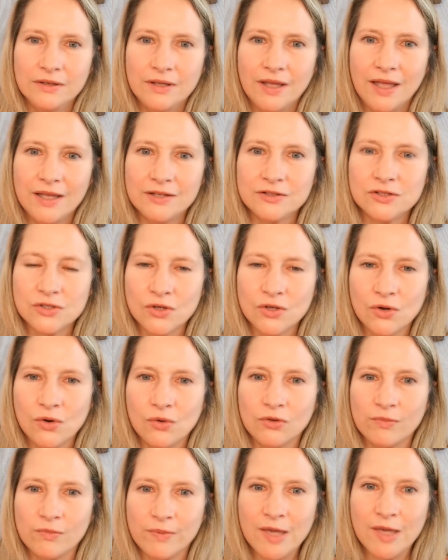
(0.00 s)
And
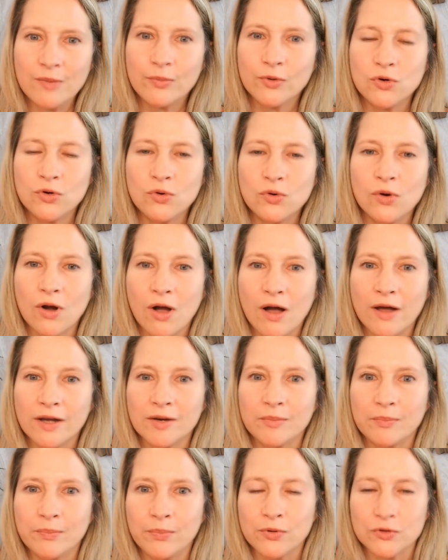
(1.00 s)
so the people who are on
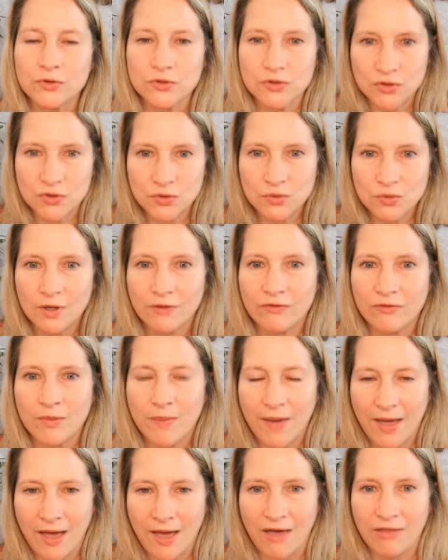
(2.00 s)
a pursuit of the
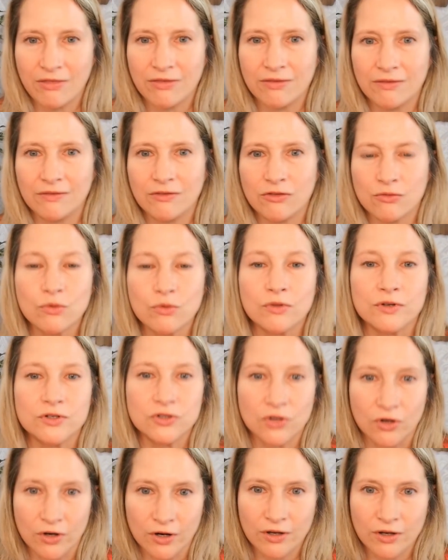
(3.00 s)
path through the
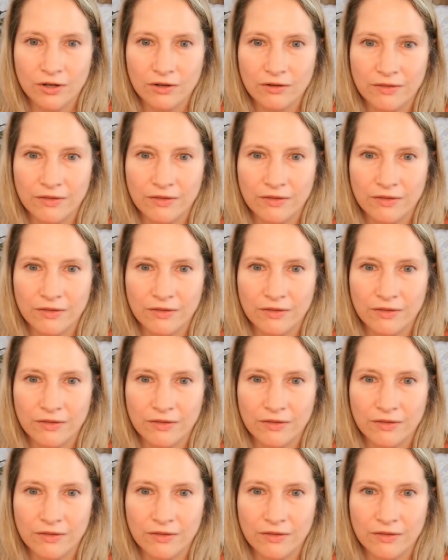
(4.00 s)
dark,